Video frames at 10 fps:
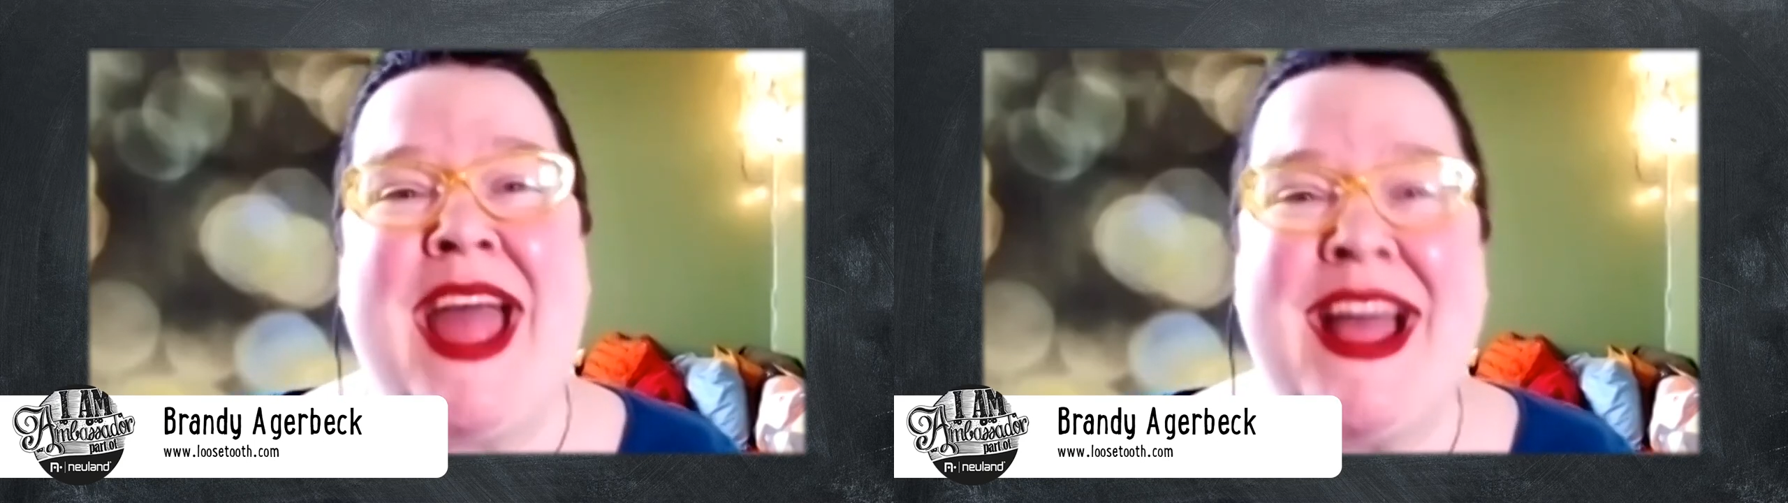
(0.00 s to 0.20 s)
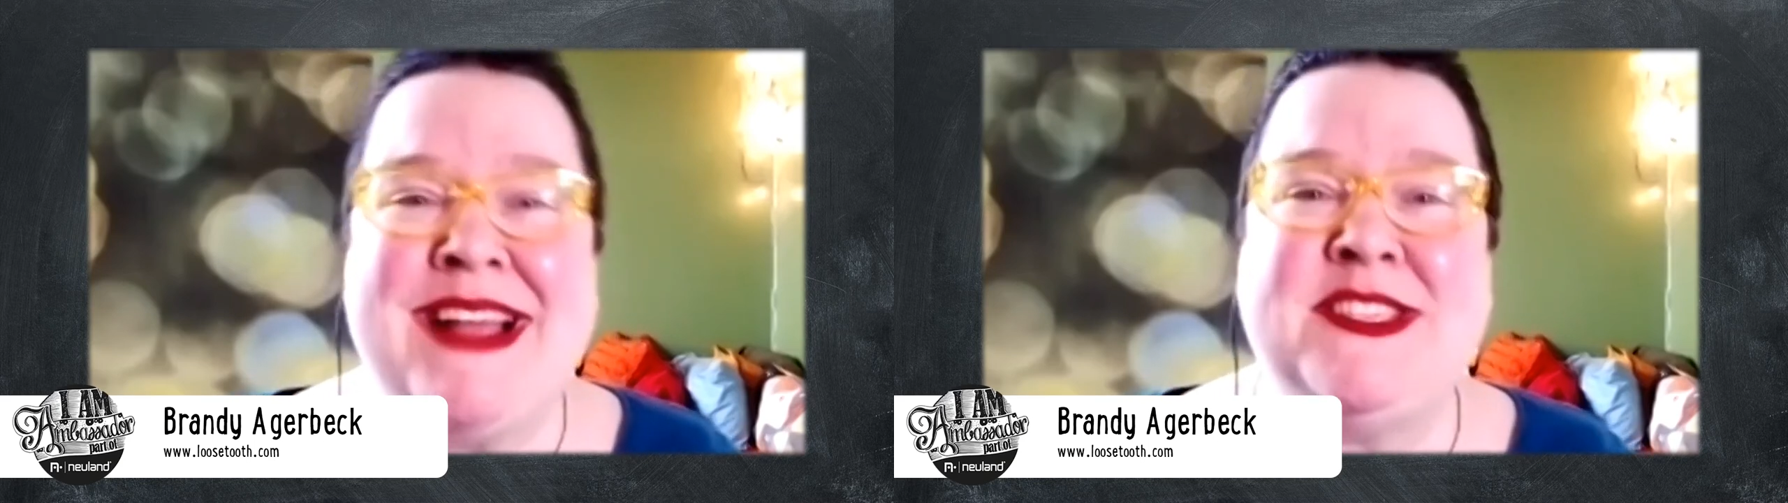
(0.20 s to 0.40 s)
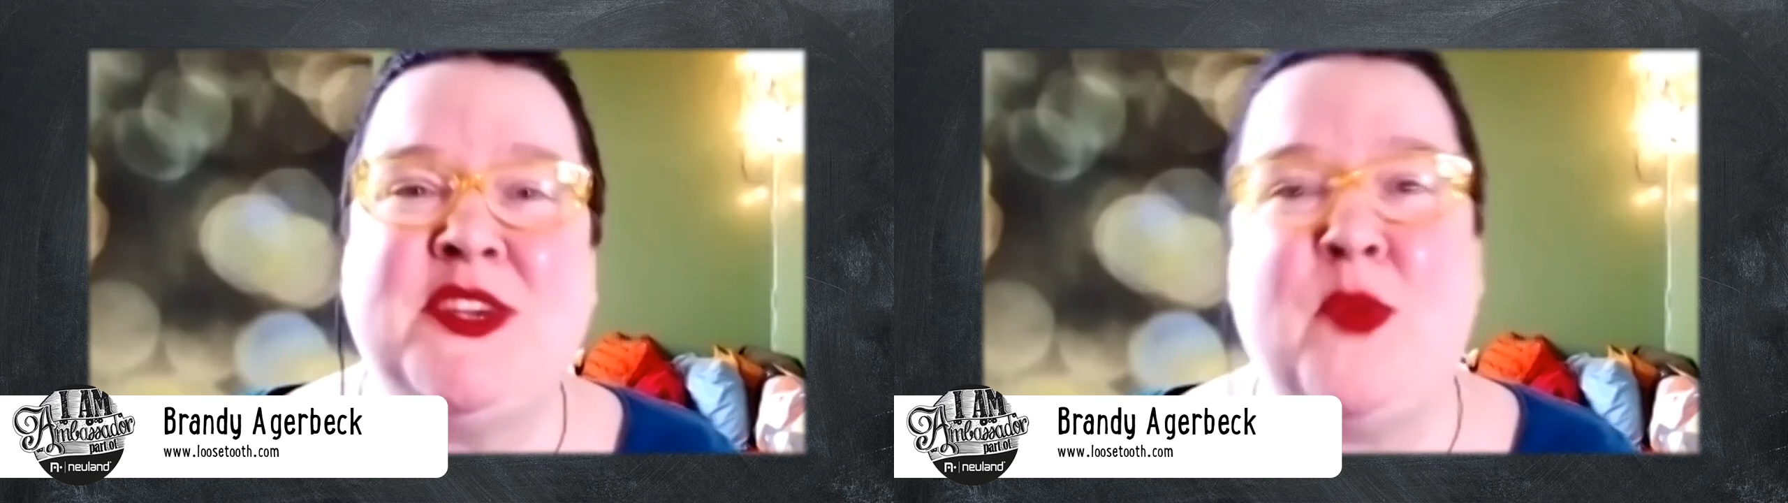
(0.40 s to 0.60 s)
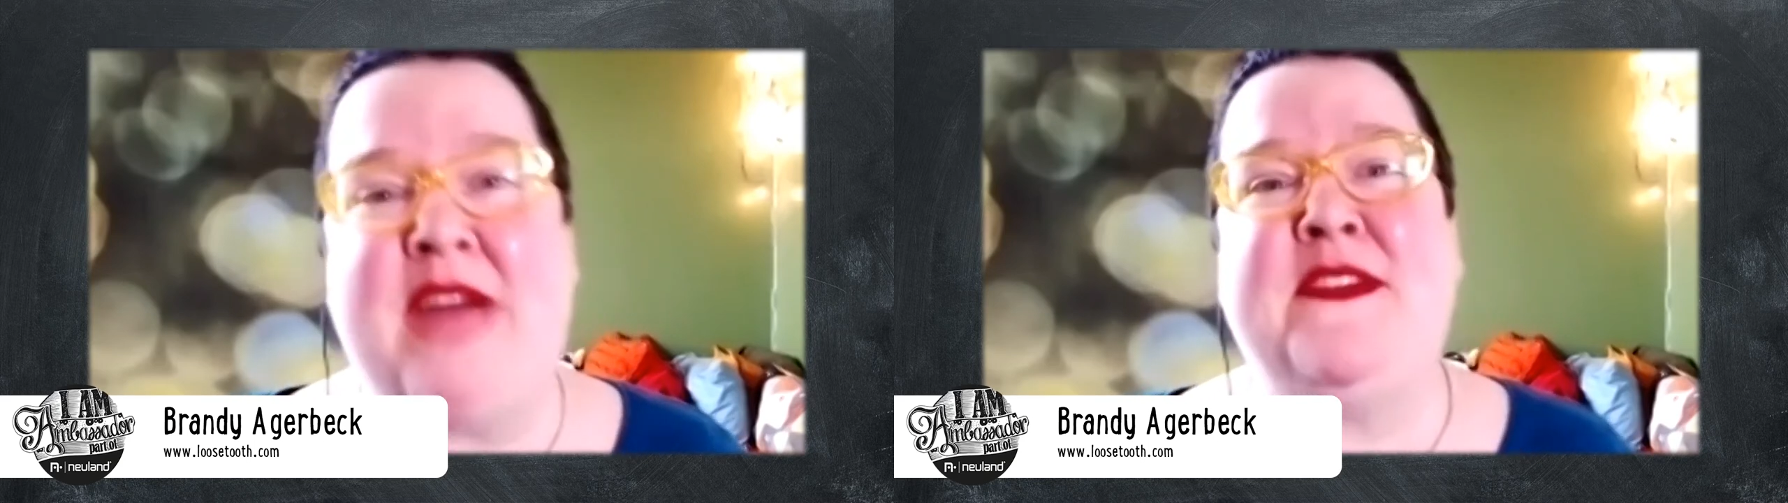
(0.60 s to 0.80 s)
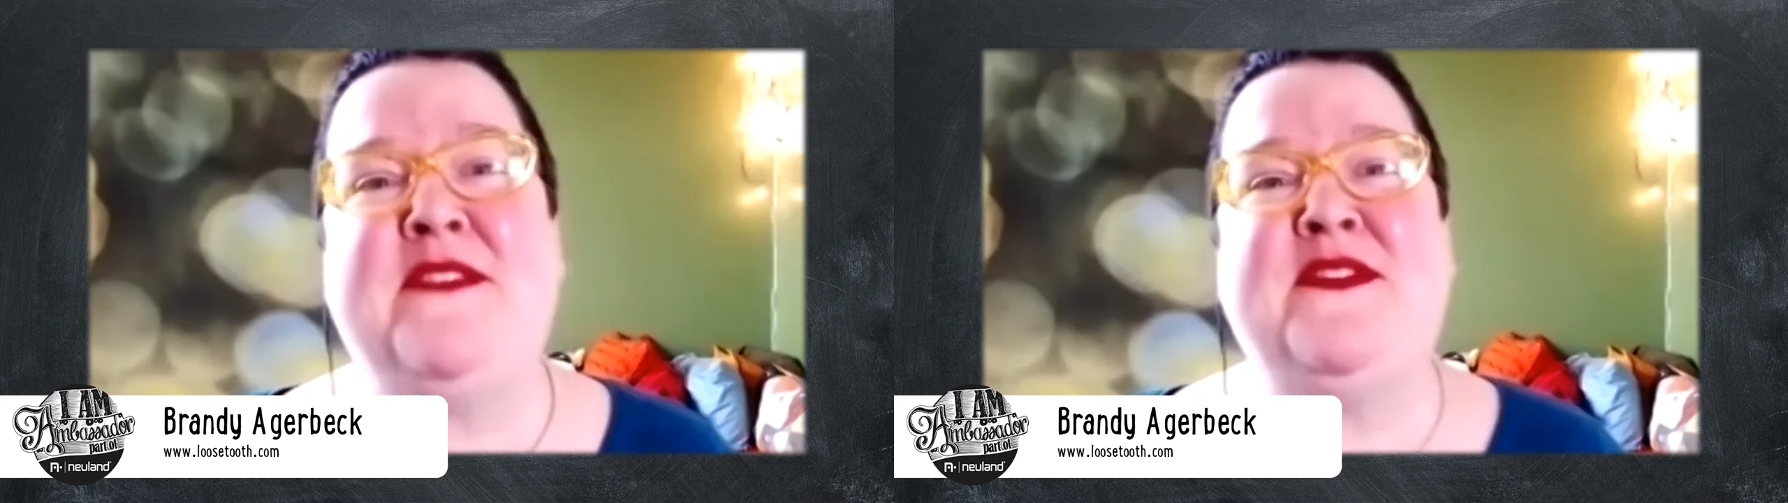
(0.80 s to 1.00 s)
as a
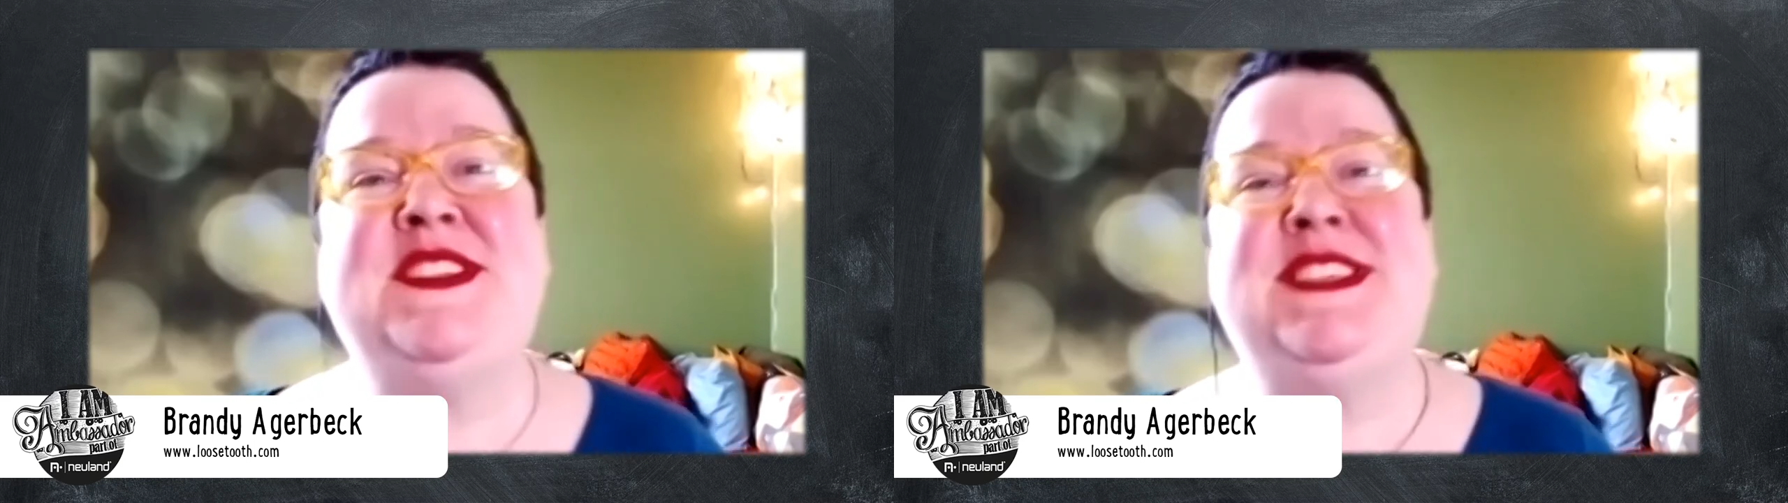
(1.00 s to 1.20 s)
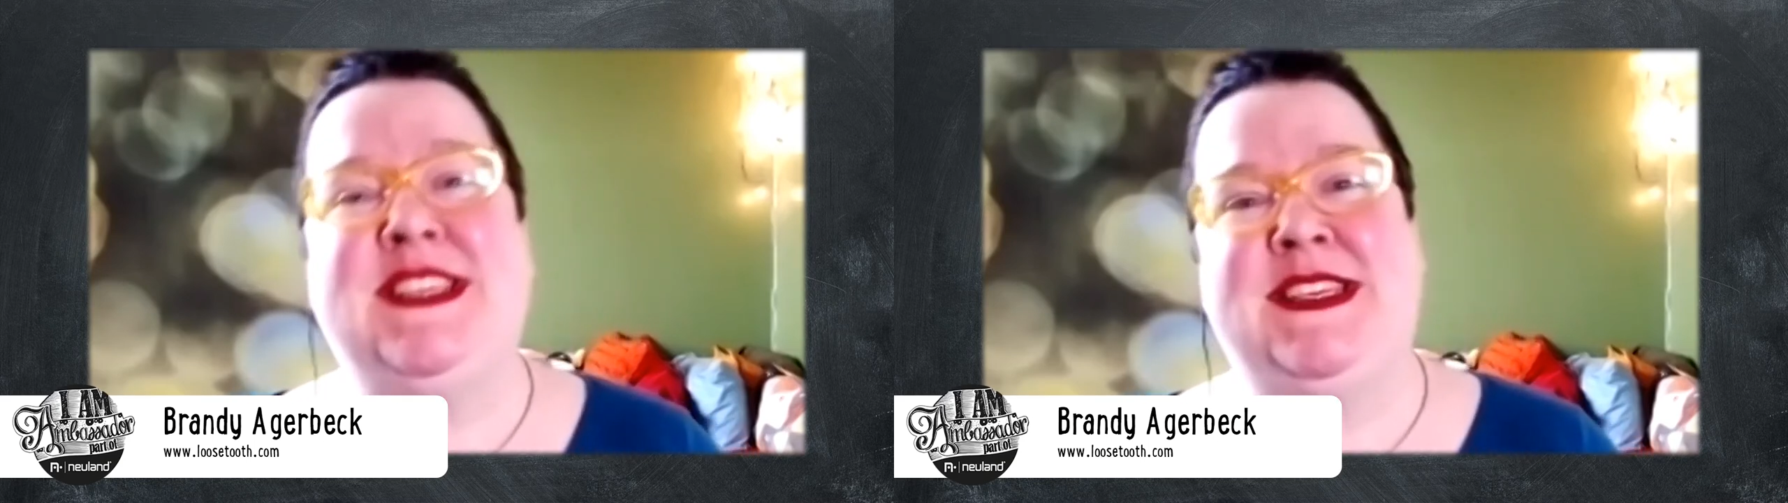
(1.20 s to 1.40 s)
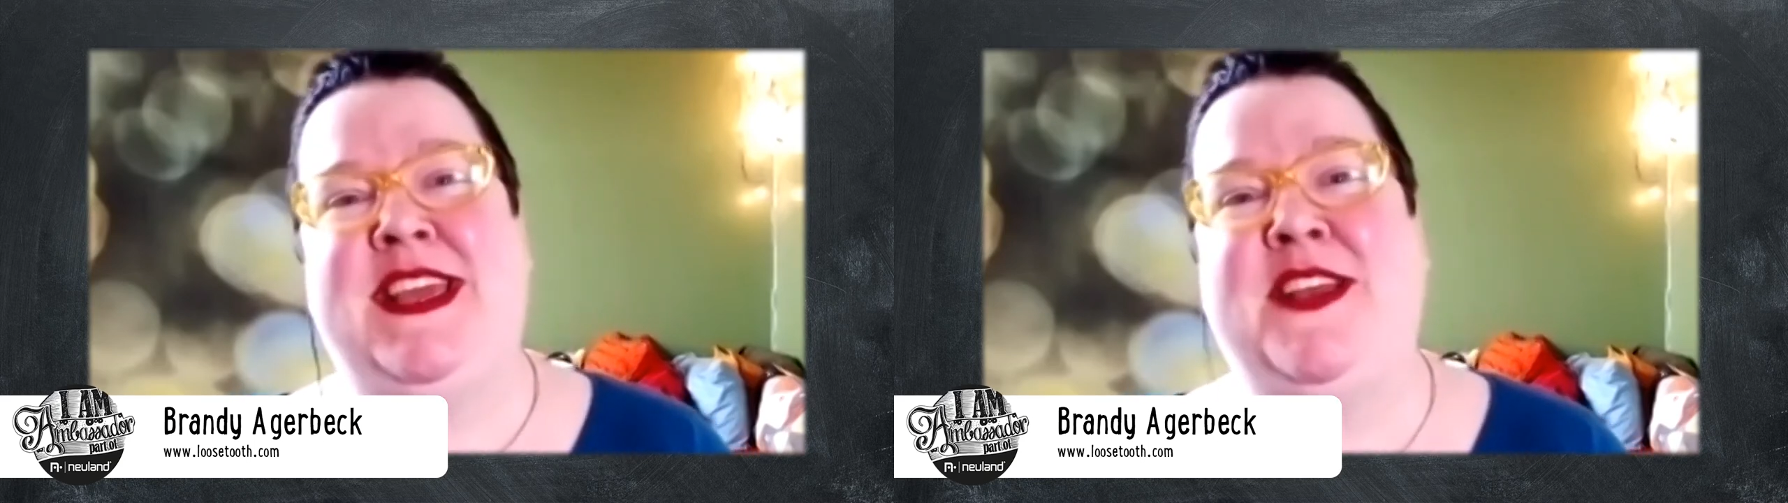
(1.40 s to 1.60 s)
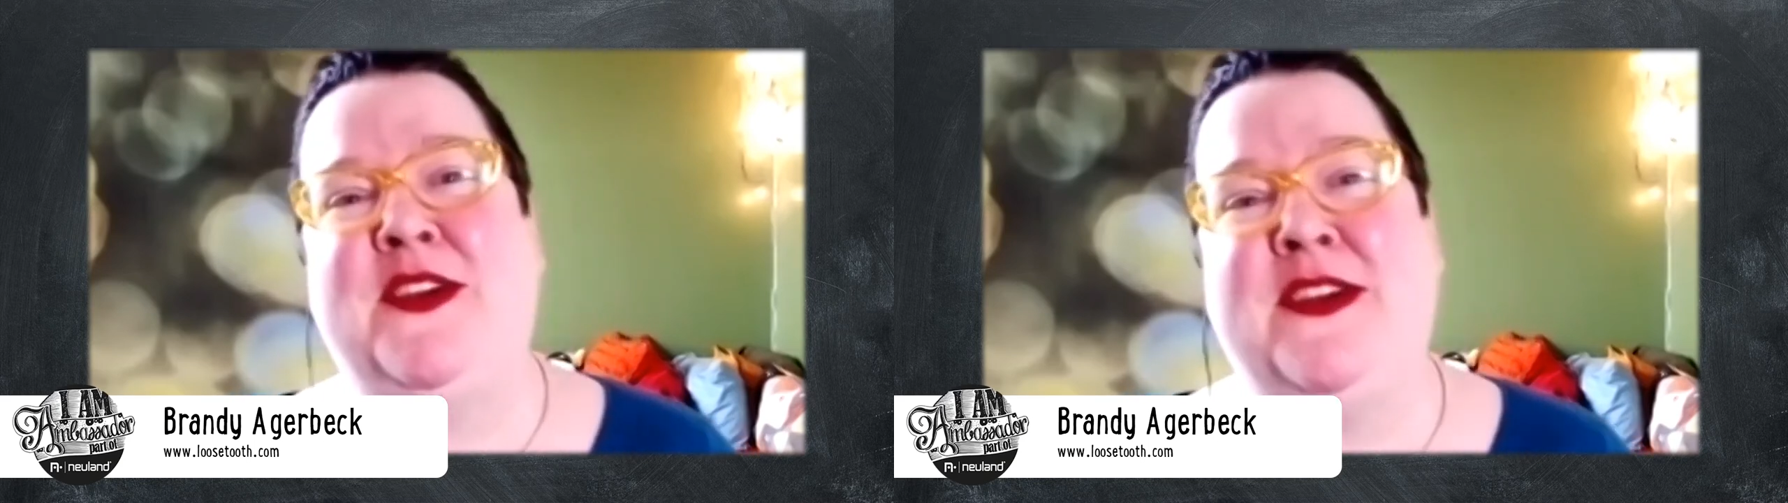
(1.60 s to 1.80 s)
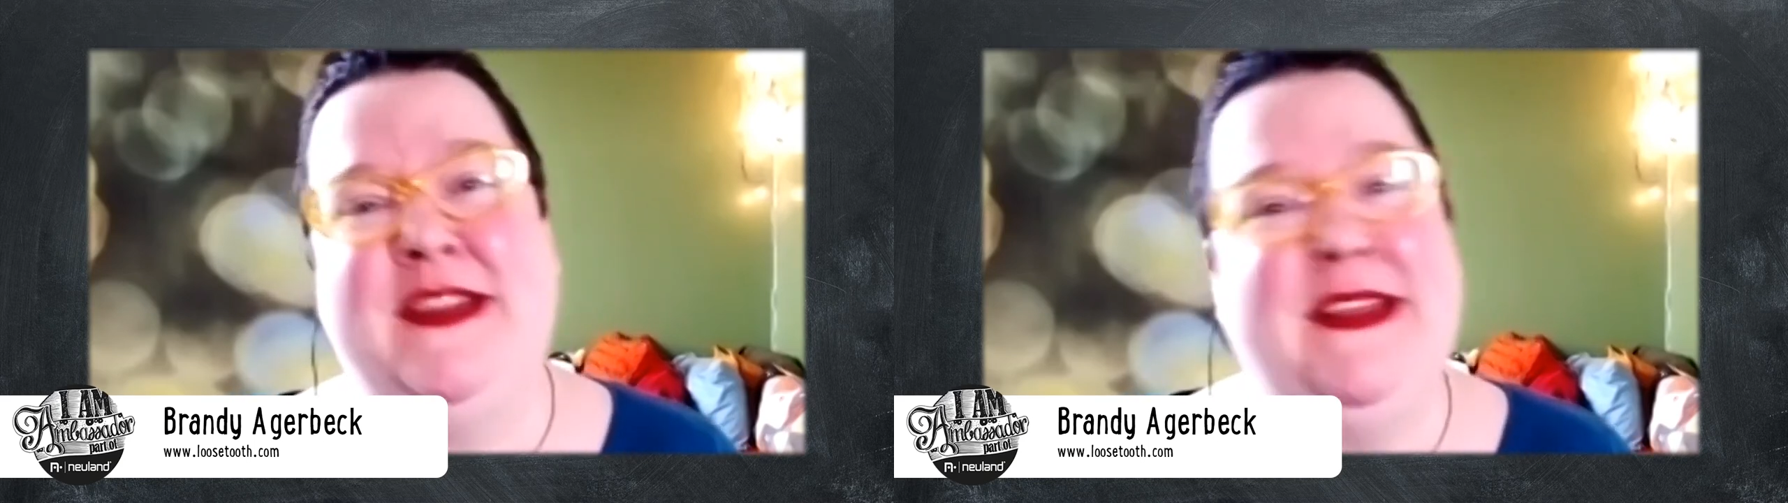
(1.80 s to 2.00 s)
graphic facilitator